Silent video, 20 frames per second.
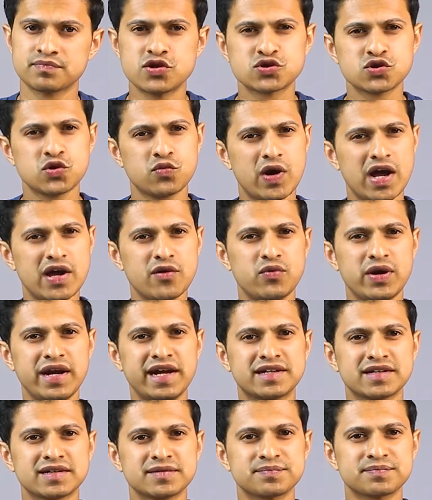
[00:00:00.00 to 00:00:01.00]
So why
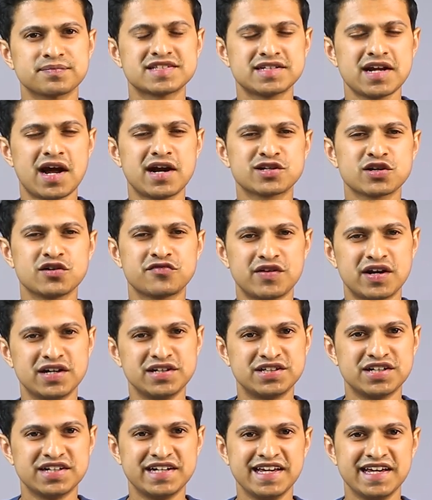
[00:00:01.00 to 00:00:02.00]
wait? Start your
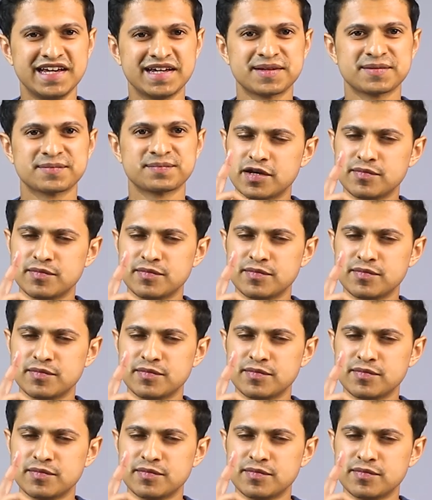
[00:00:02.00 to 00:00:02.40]
fund today.